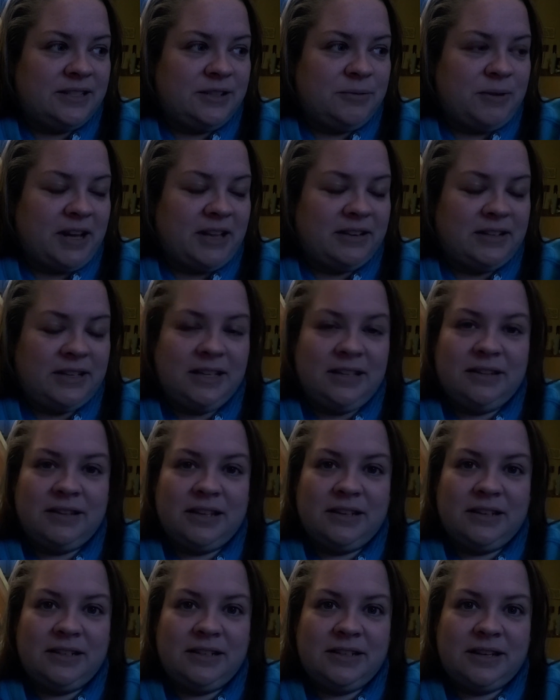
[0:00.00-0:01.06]
and duality,
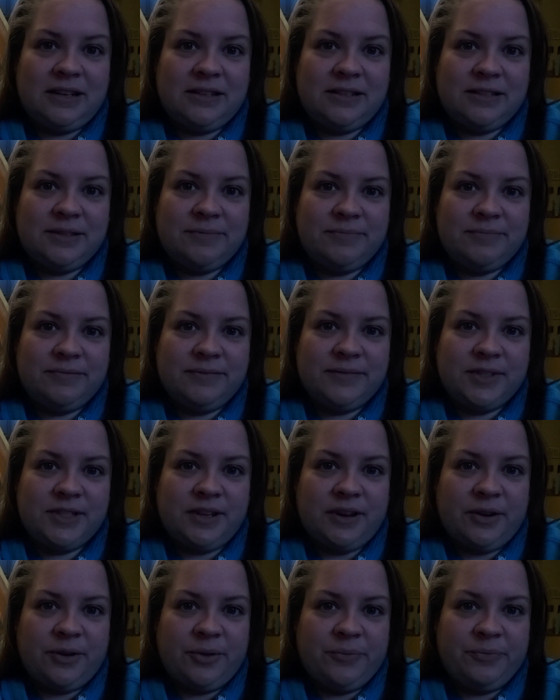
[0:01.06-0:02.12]
then it does.
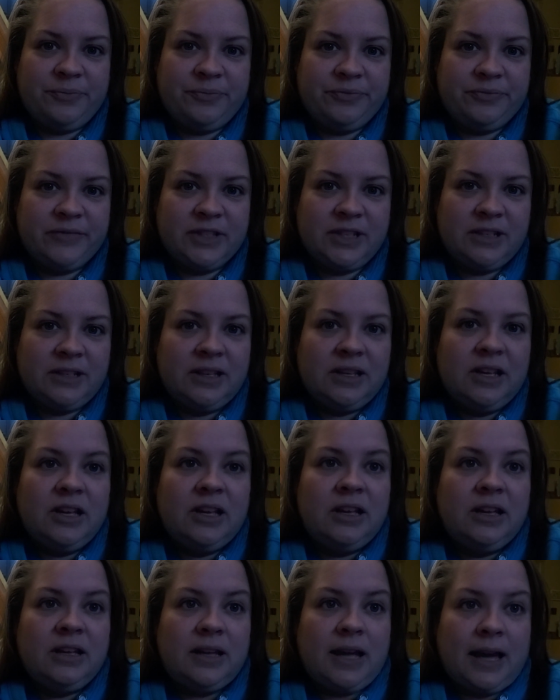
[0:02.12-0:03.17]
So
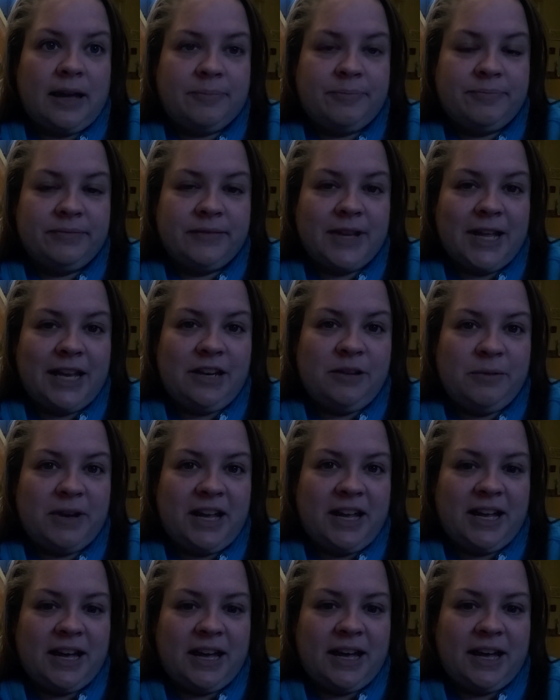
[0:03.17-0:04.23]
yeah.
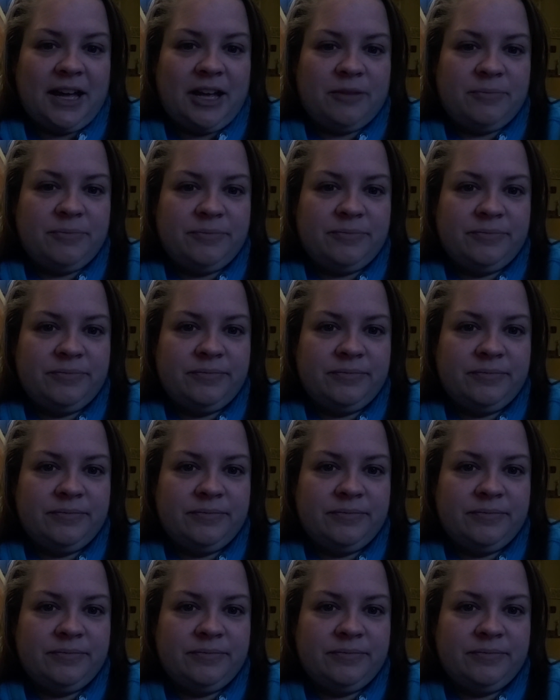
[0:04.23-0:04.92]
Anyway, um,